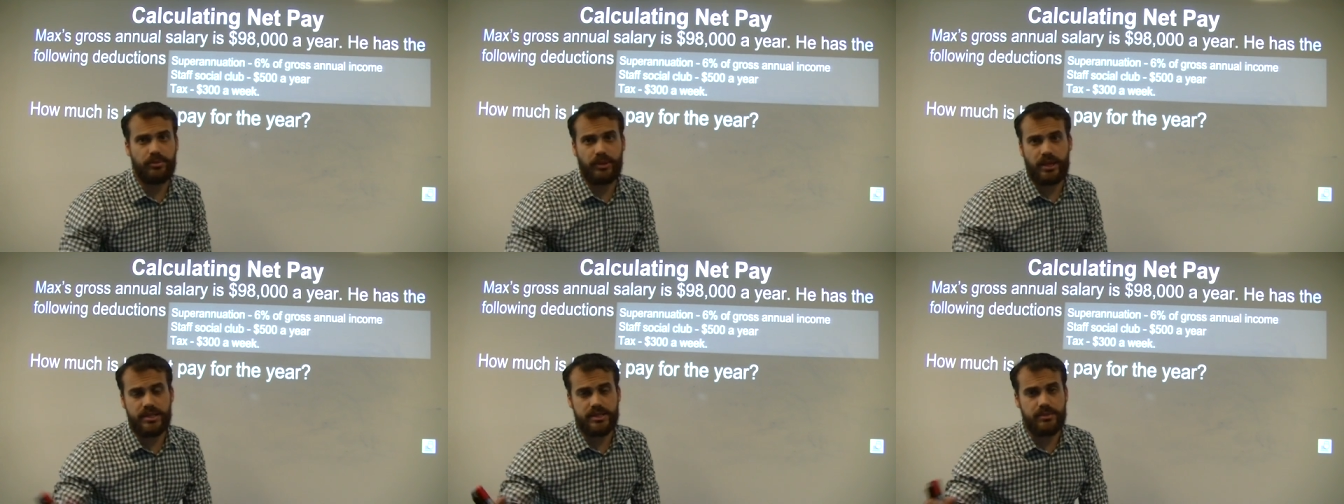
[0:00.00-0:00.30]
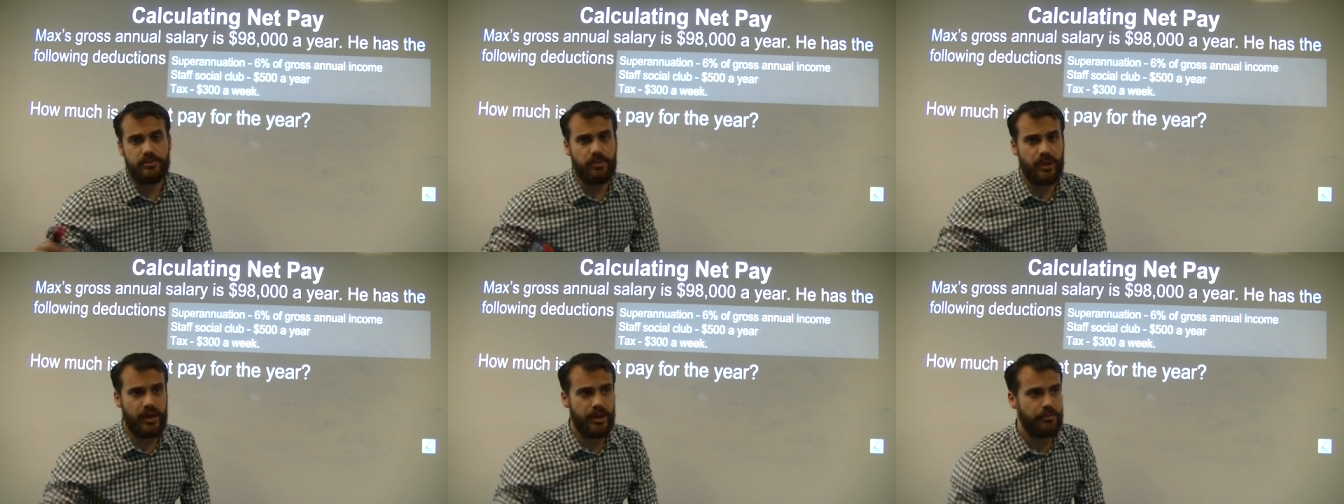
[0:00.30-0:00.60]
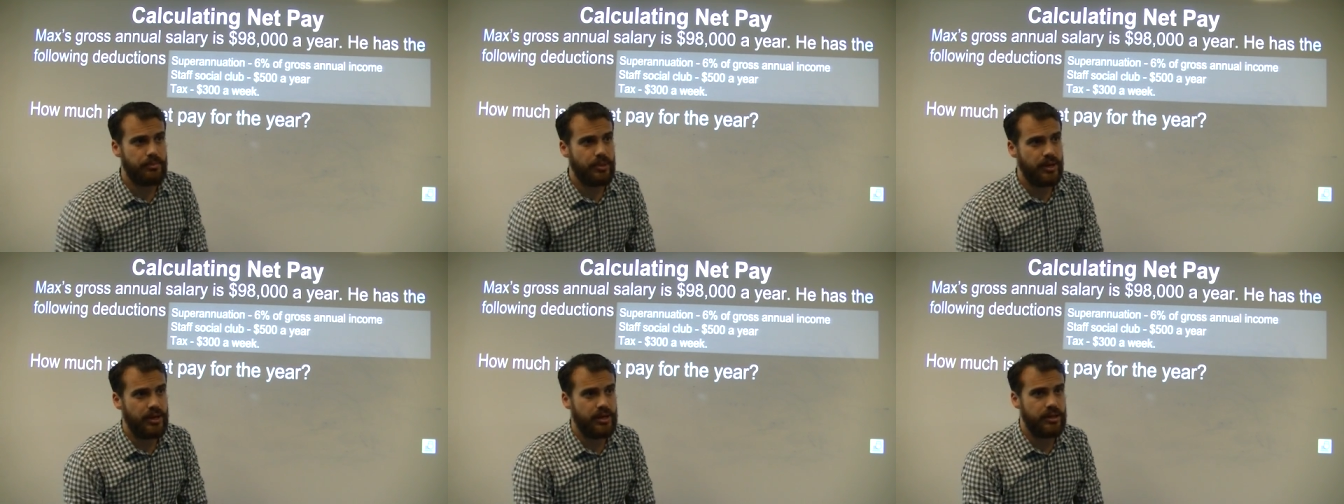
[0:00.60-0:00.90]
play some
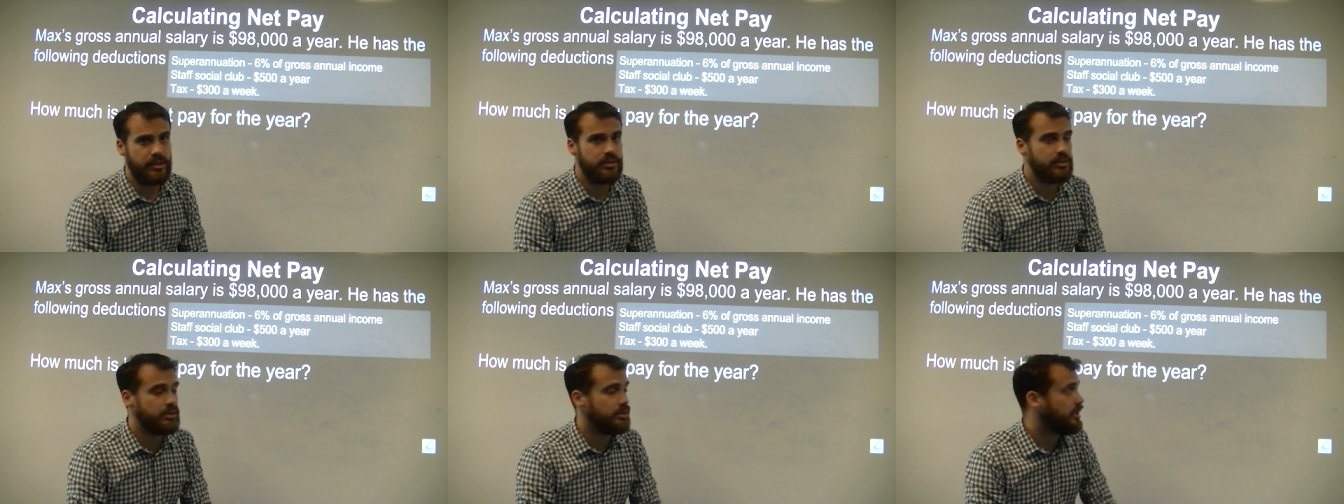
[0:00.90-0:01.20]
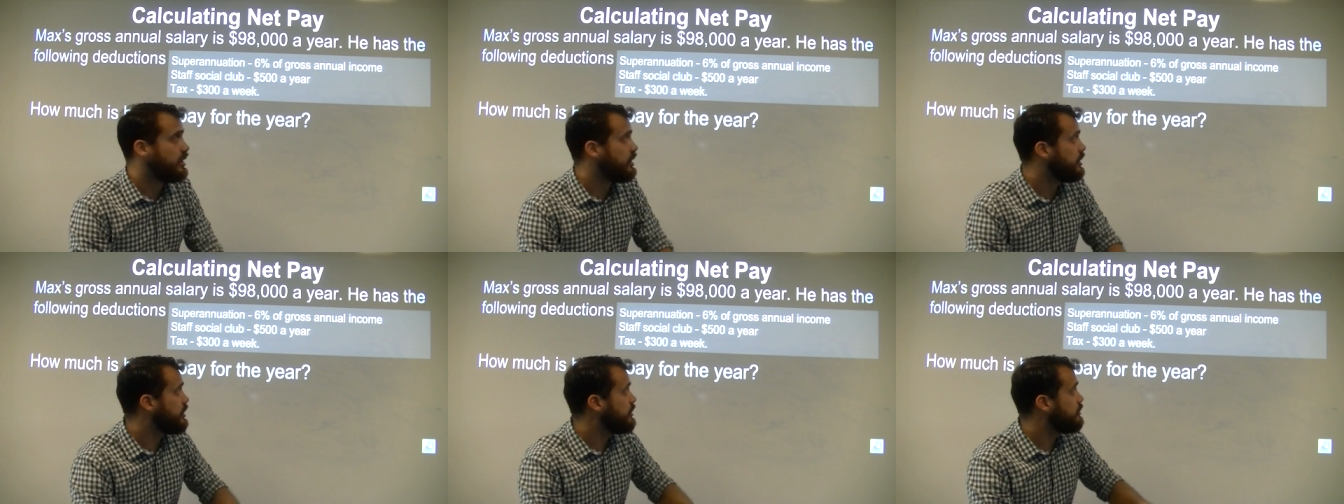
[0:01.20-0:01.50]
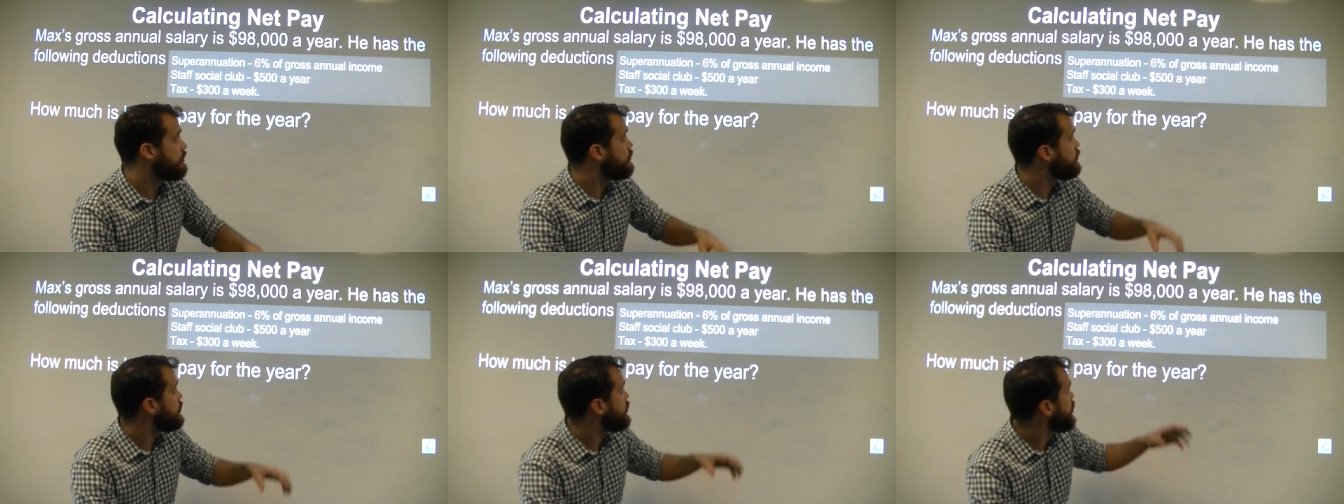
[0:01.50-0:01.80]
putt-putt,
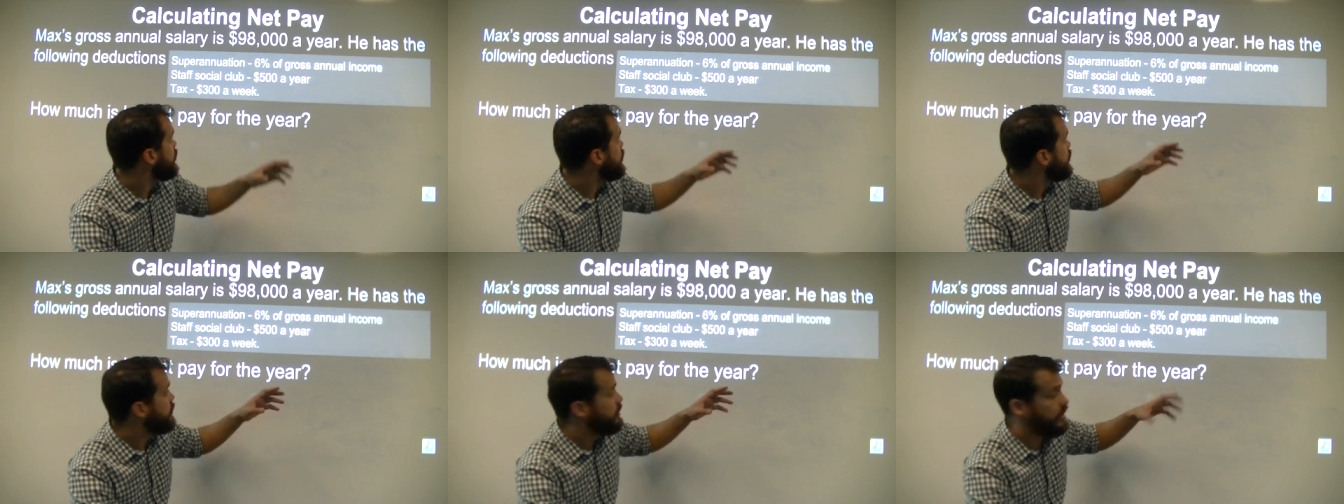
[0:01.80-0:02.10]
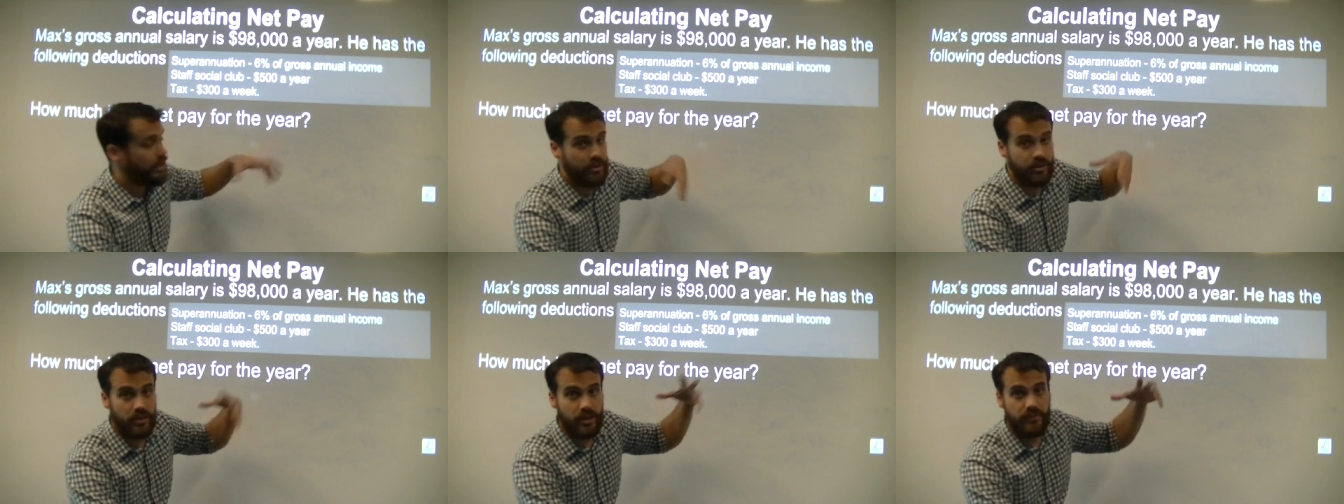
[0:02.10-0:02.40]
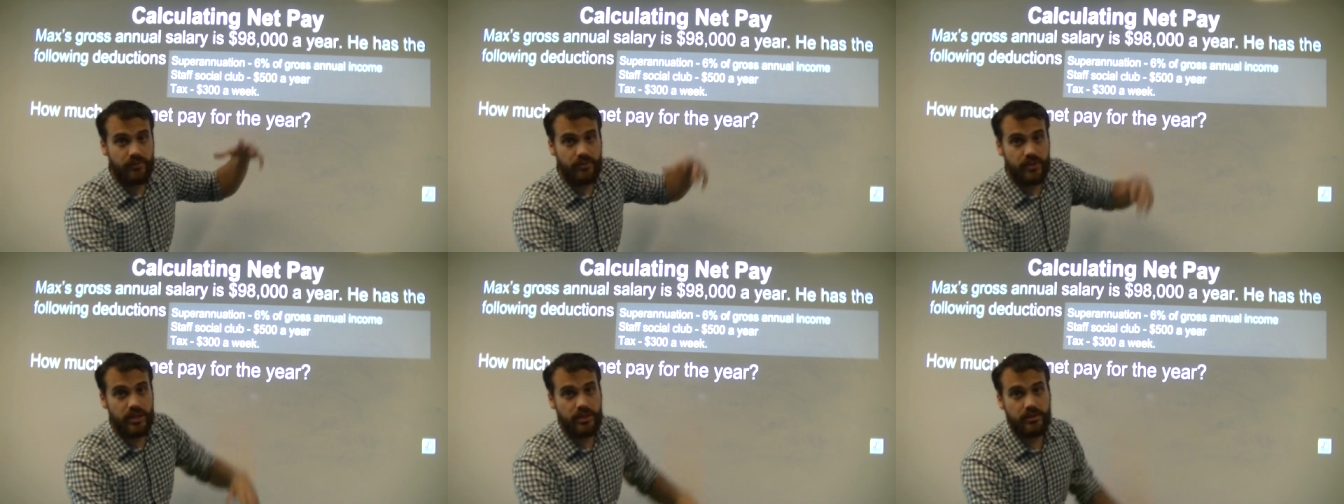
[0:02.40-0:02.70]
um, that
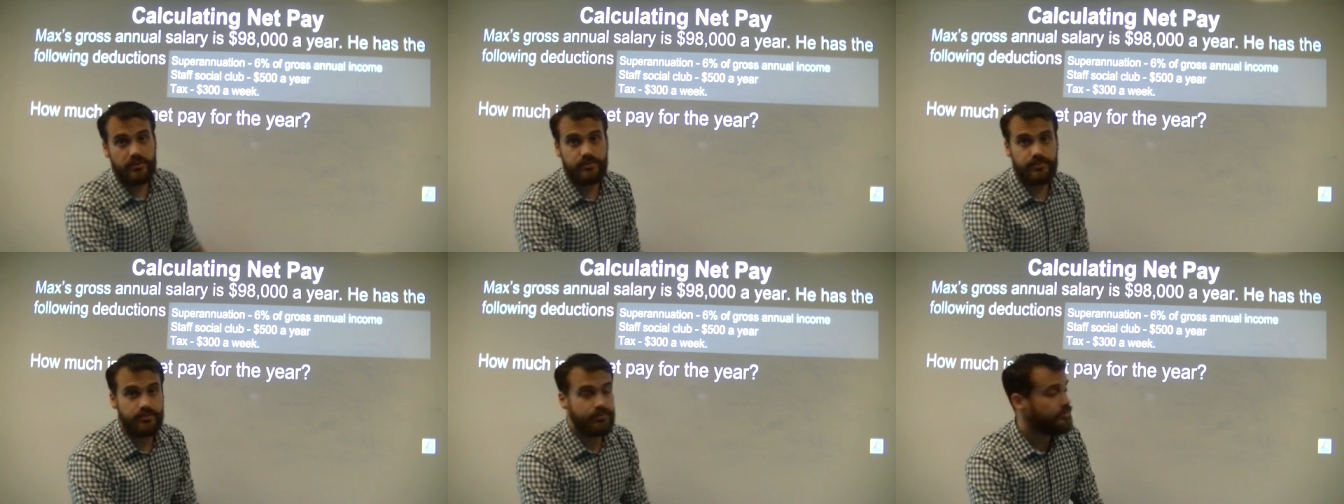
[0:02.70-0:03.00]
kind of thing,